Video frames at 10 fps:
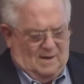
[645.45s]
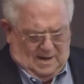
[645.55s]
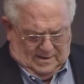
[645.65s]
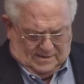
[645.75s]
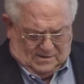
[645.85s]

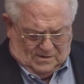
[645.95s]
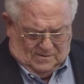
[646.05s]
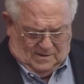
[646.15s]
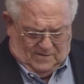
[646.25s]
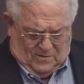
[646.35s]
as a
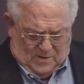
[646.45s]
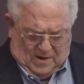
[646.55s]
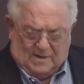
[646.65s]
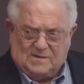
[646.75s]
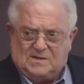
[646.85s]
tool of
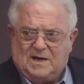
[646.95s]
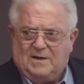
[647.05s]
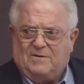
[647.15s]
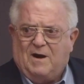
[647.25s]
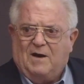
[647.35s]
American
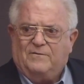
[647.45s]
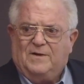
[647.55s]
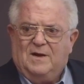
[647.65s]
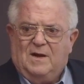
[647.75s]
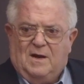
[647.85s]
statecraft